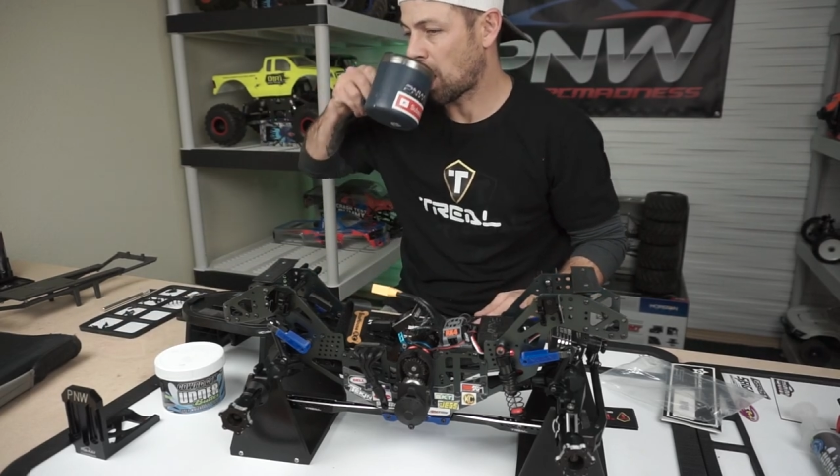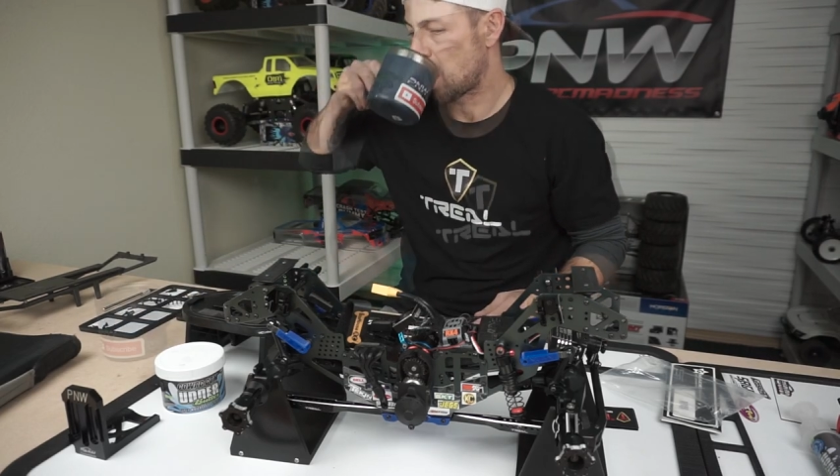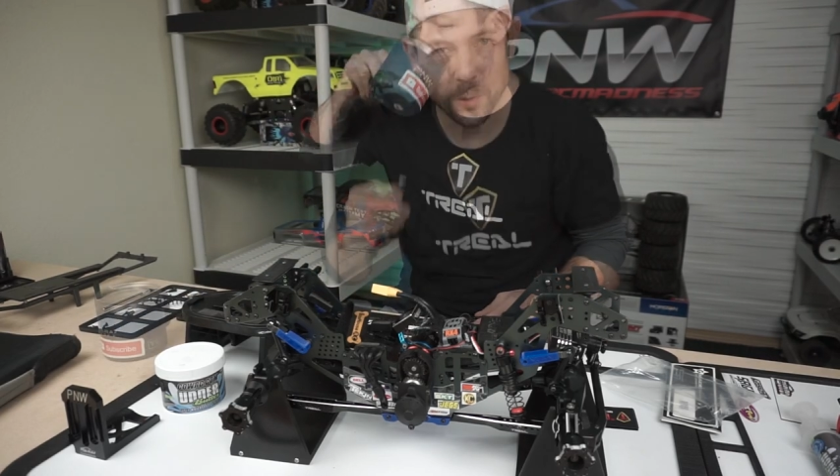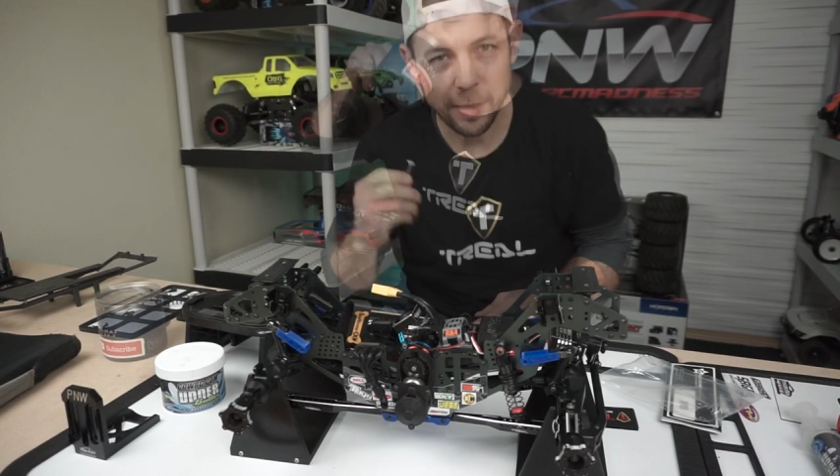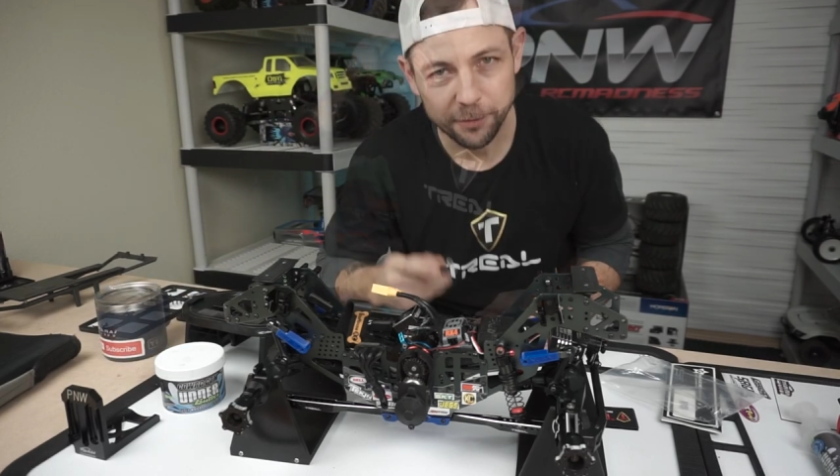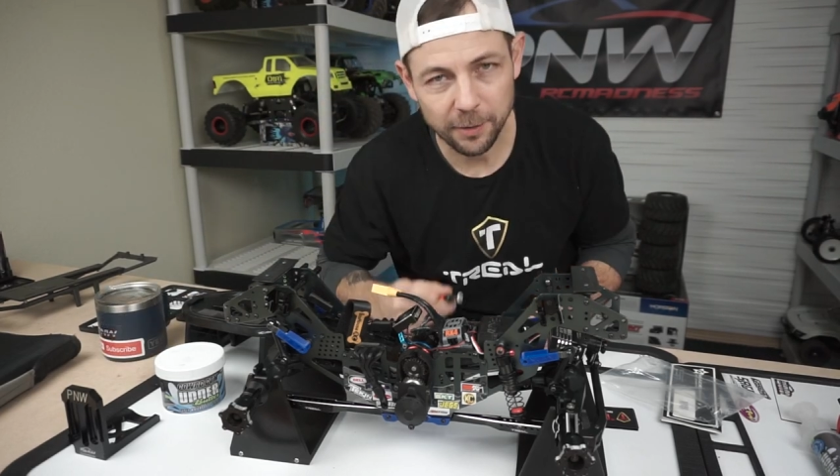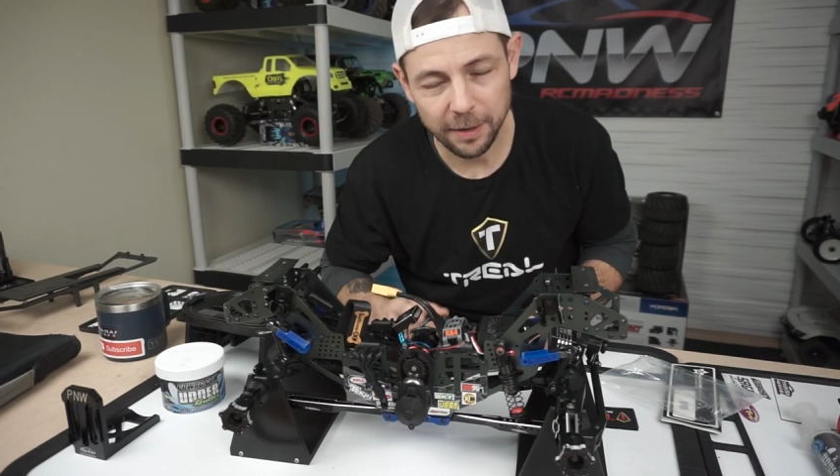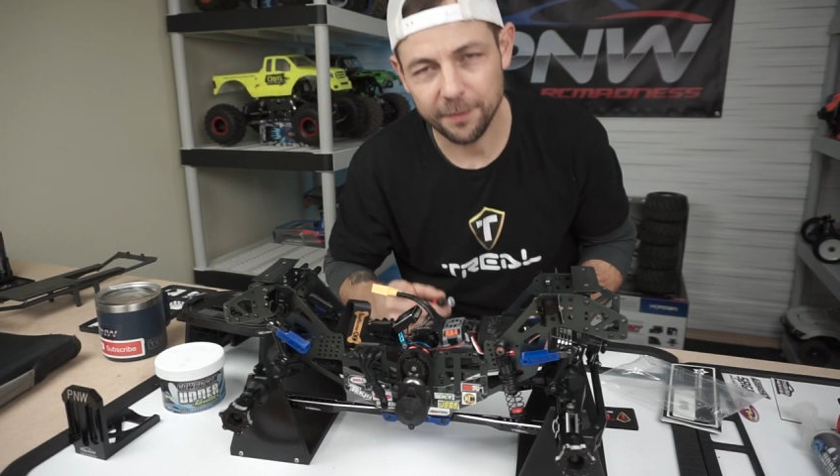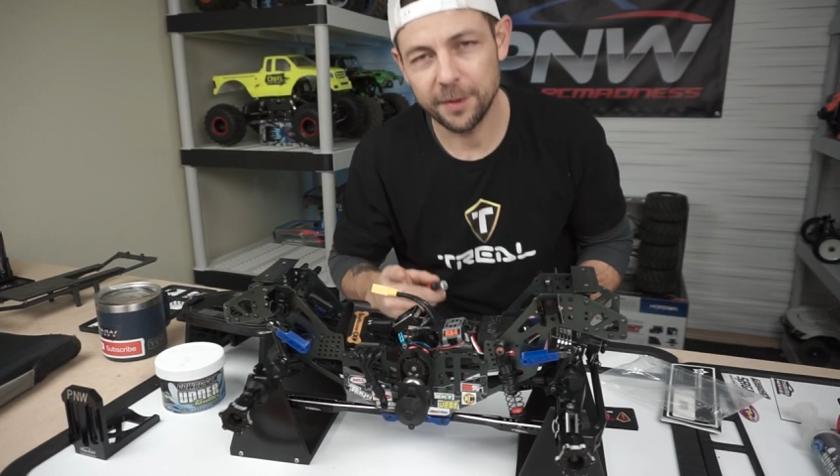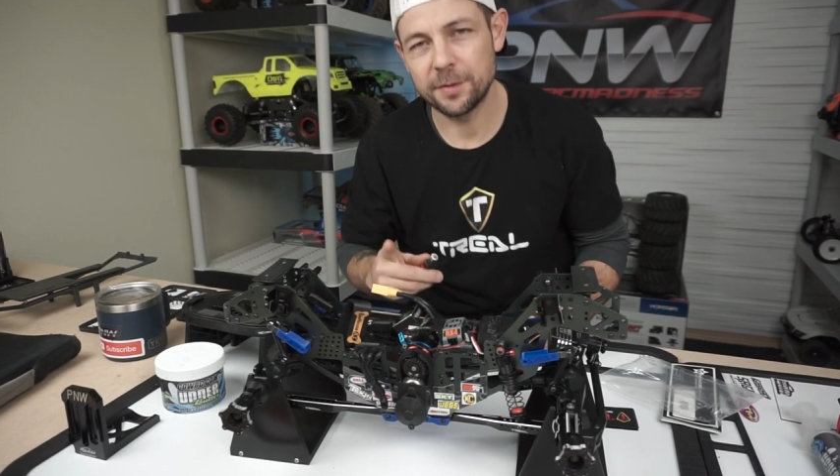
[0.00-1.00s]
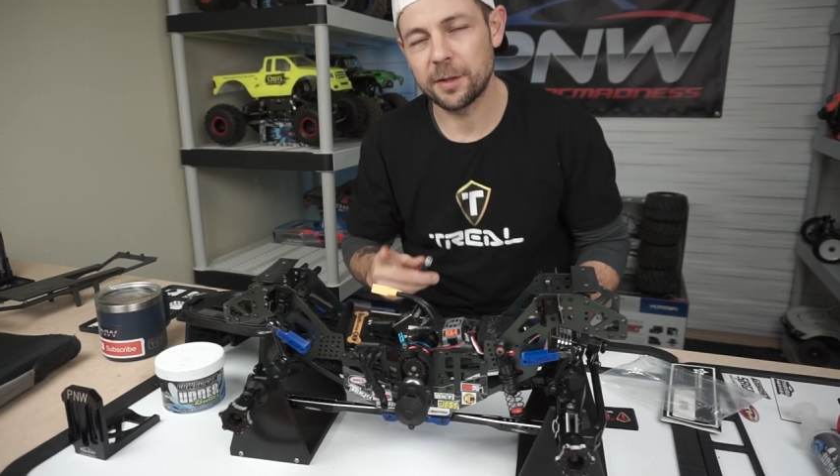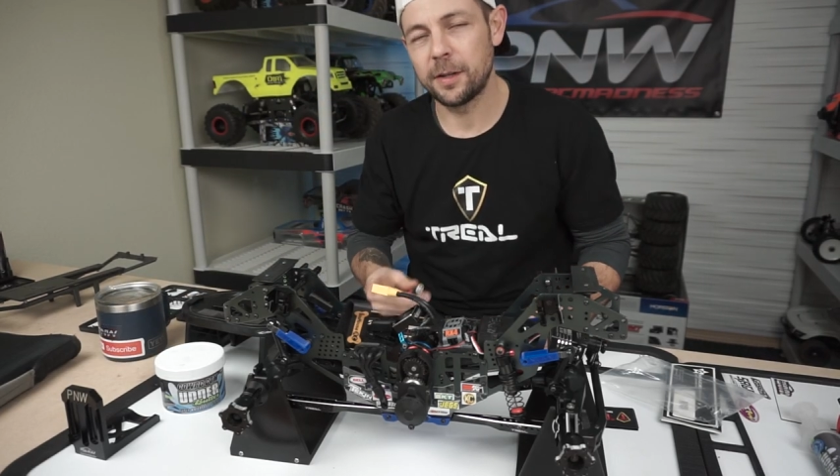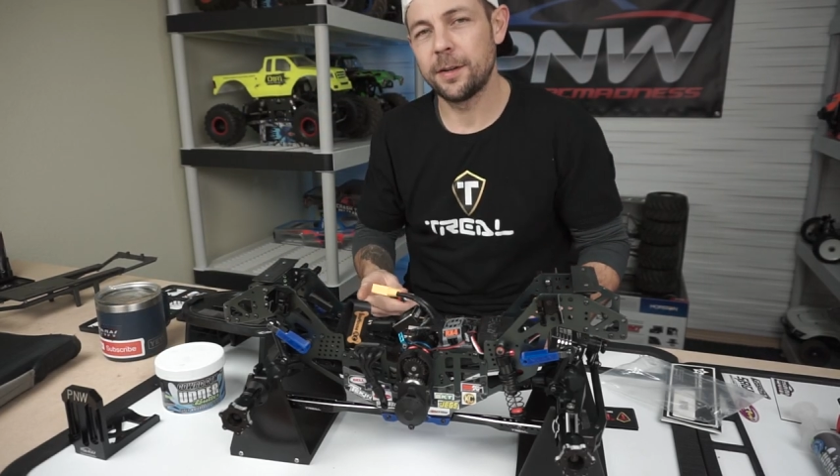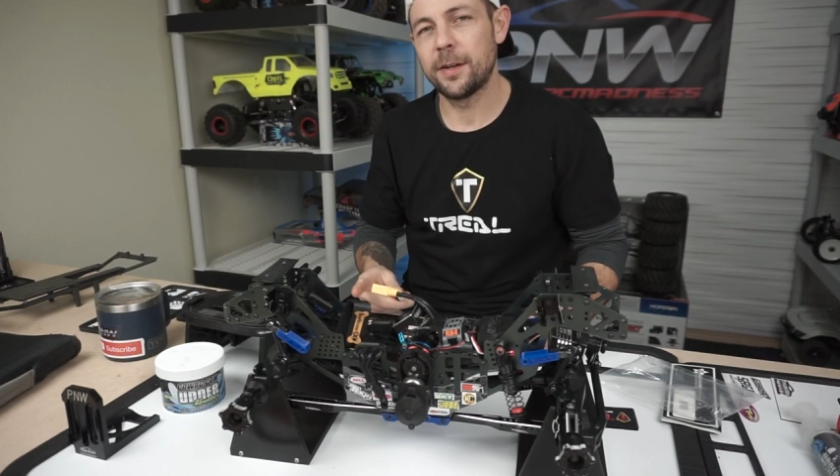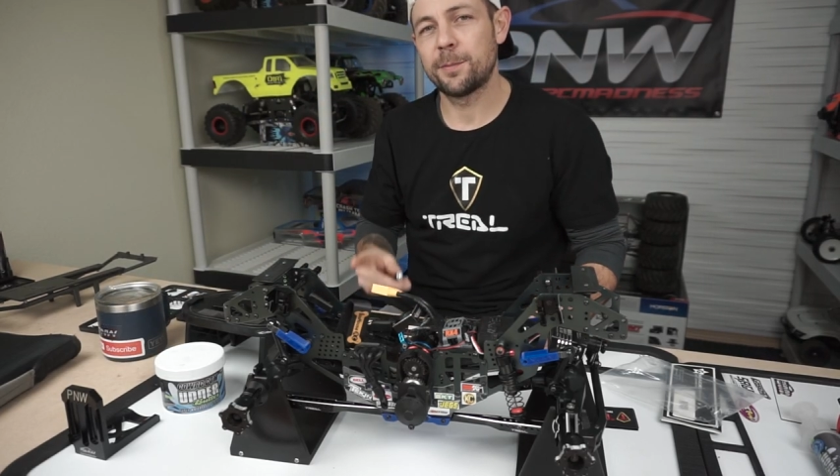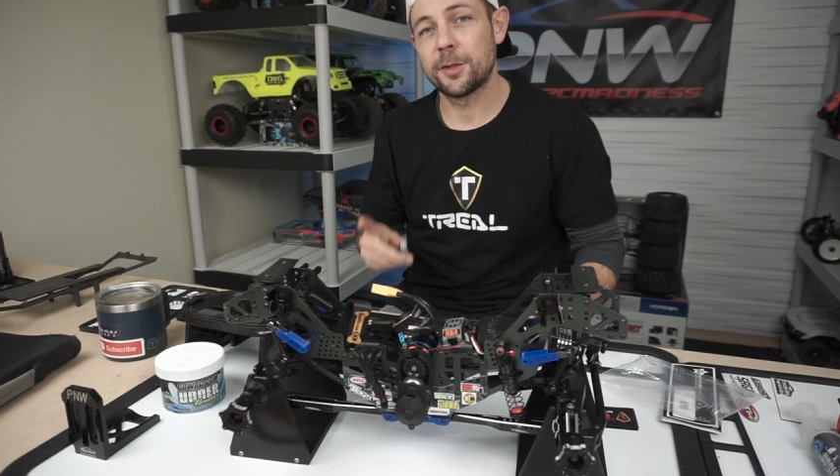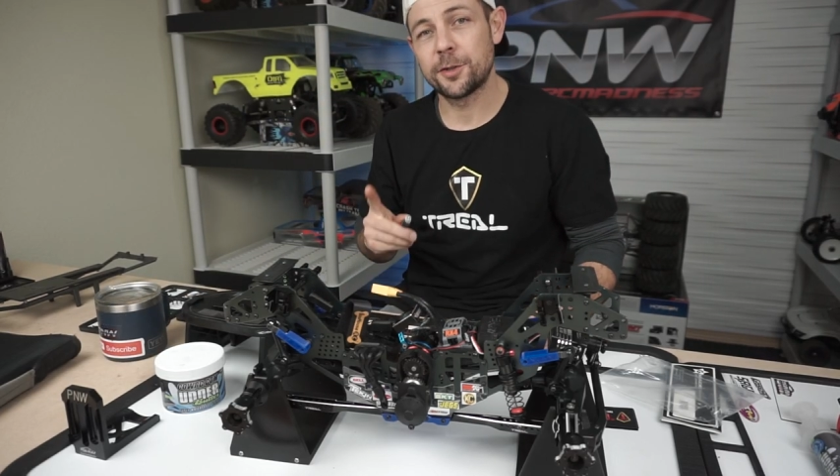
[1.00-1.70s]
So after I finished cleaning up the